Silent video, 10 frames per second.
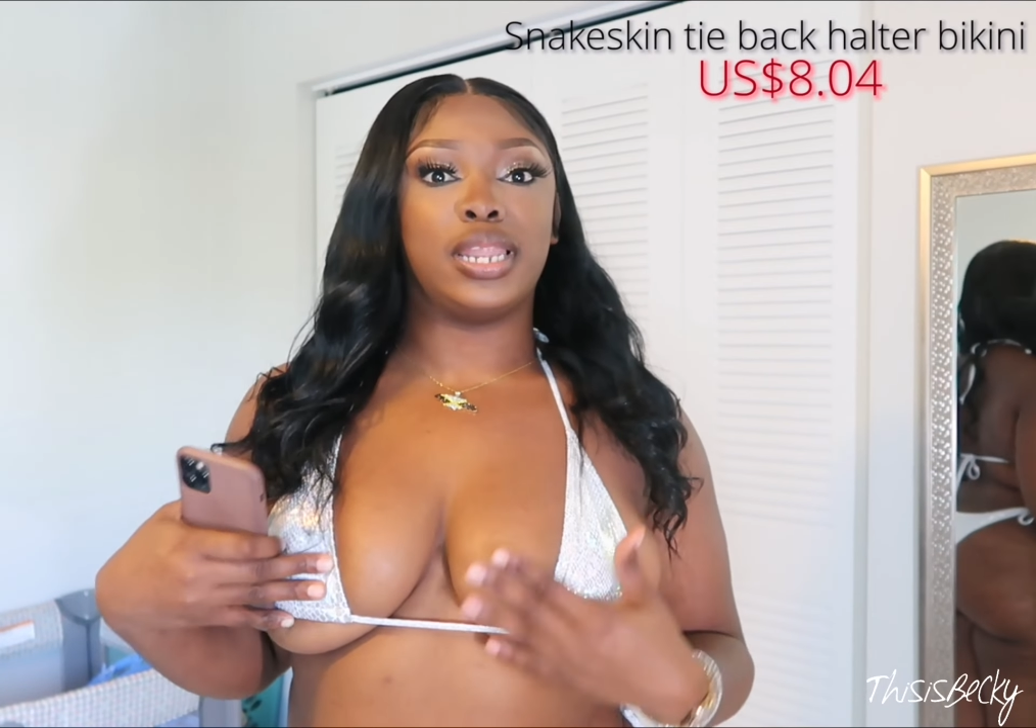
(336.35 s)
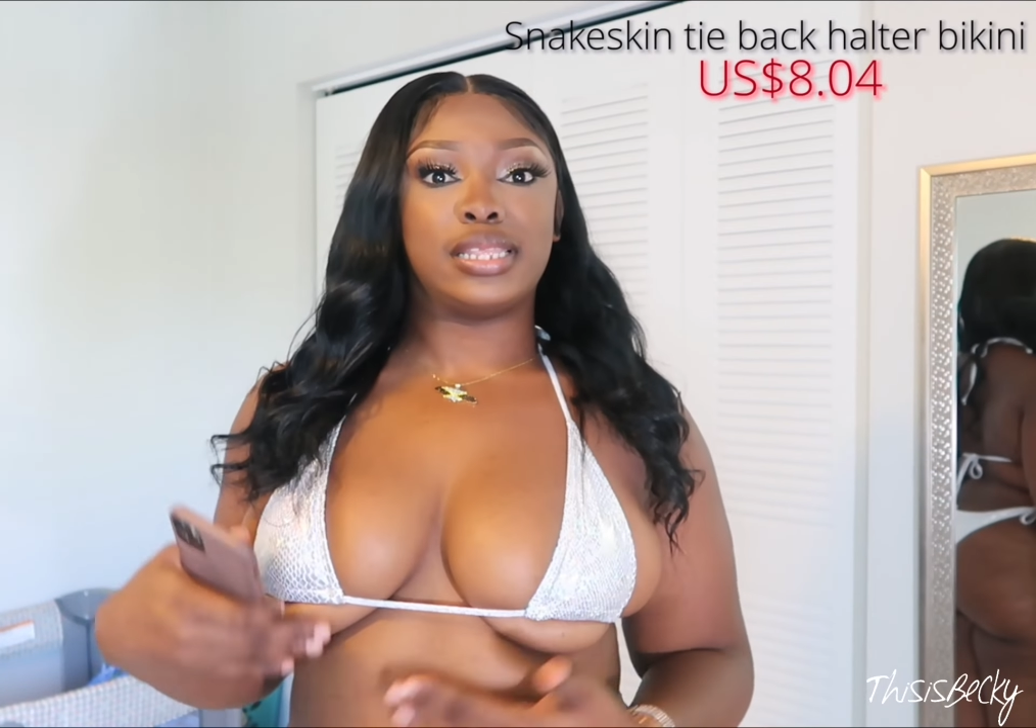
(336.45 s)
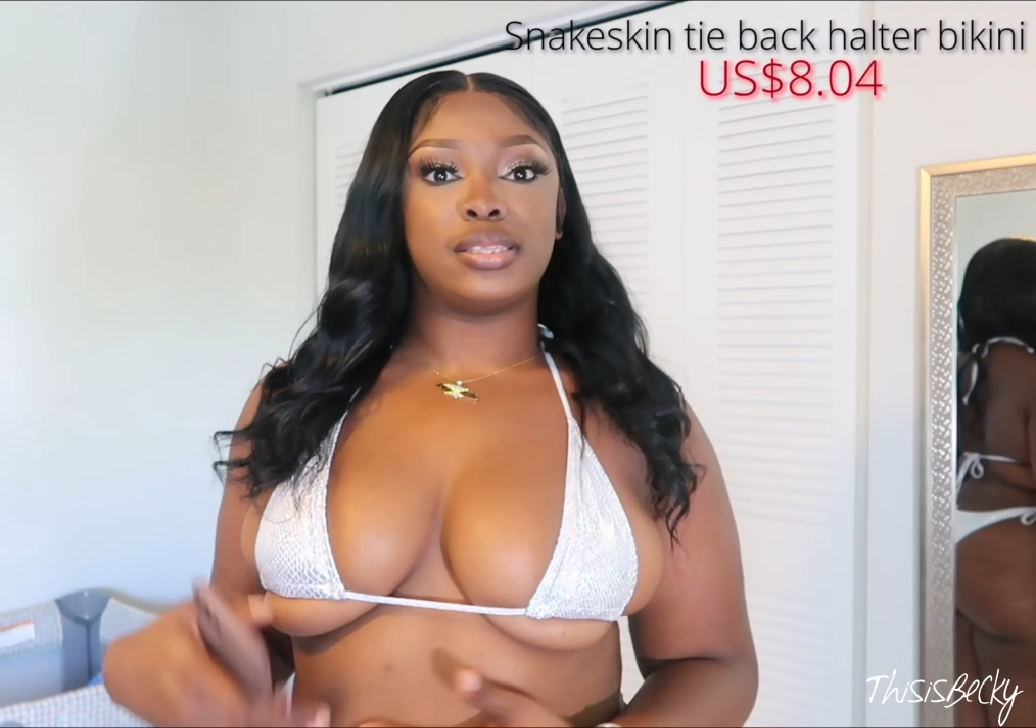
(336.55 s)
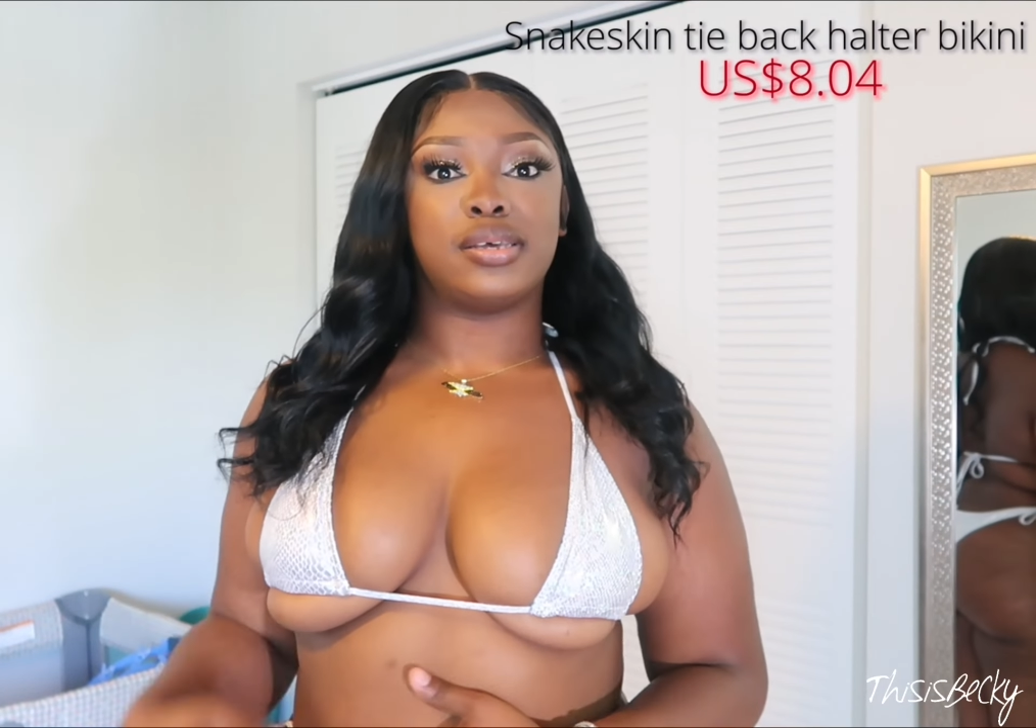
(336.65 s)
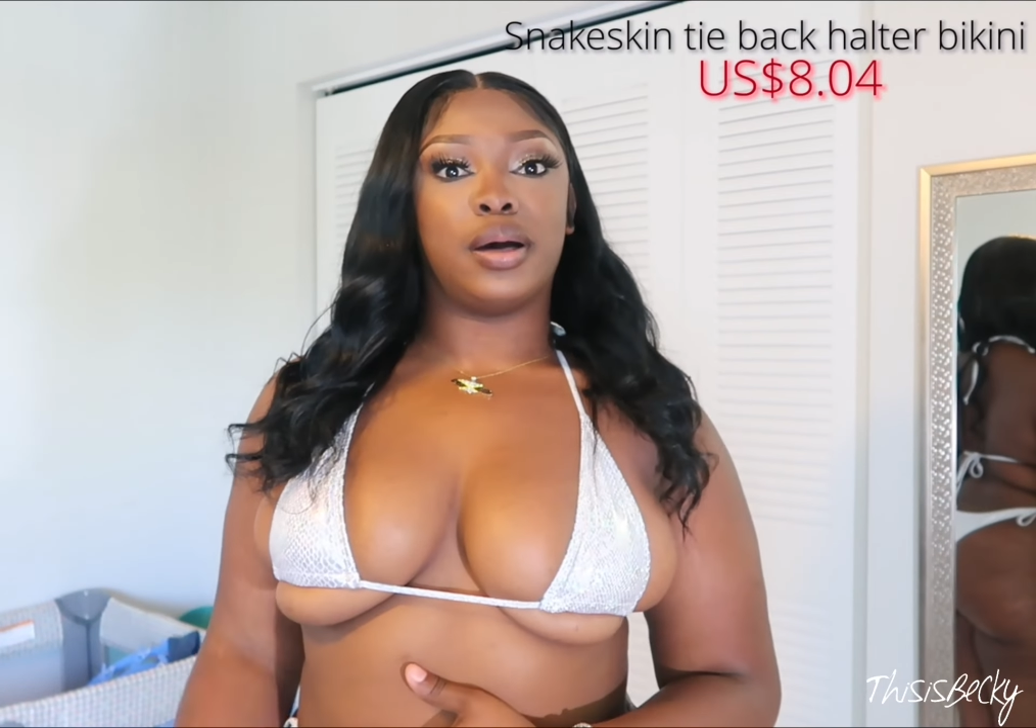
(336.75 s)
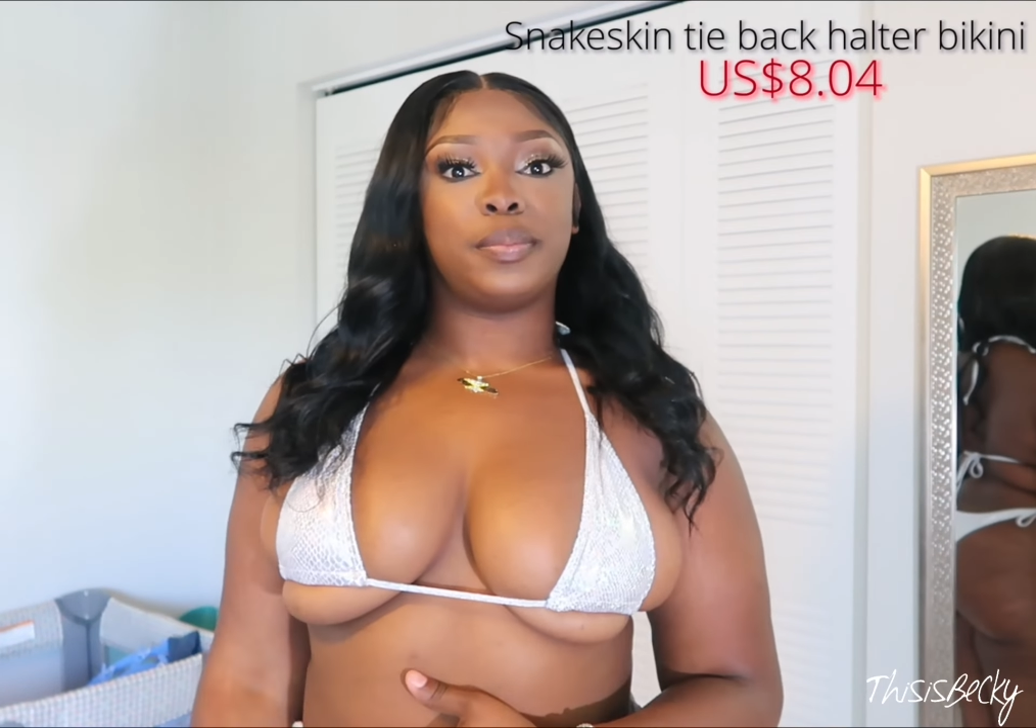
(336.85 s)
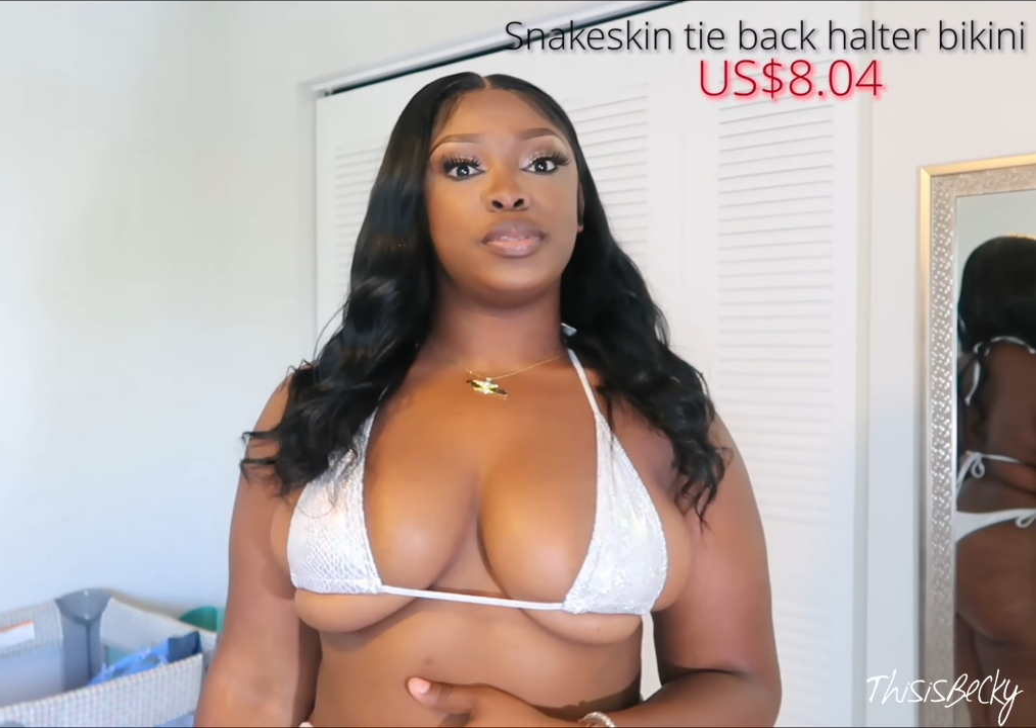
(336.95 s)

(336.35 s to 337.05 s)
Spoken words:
at the top,